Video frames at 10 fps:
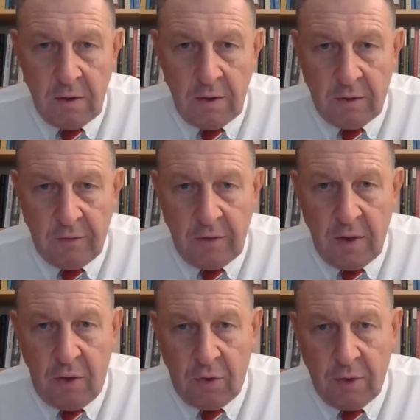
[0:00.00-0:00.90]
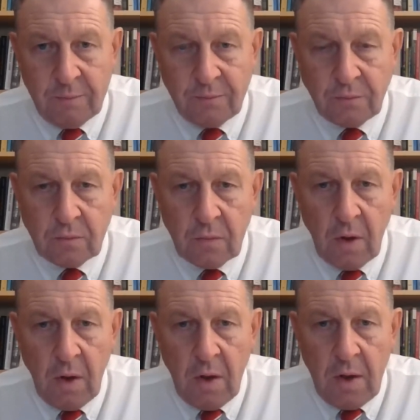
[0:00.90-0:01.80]
1 person died in
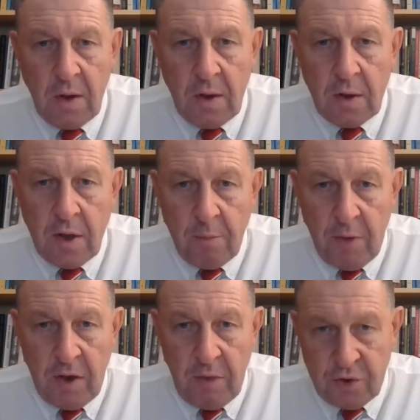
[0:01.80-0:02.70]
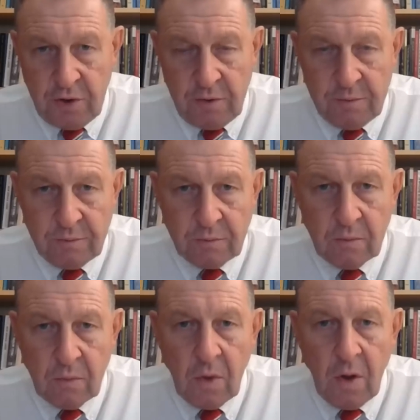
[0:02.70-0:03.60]
Jordan. 5 people were
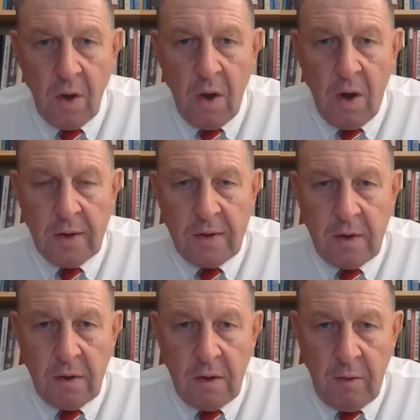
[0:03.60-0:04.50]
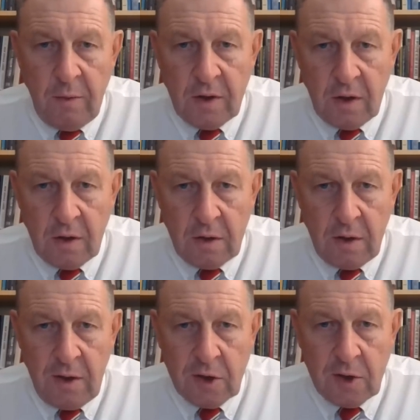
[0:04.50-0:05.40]
killed during the launch of the
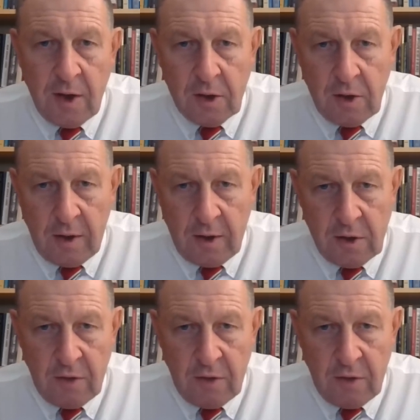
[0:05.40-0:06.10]
missile in Iran.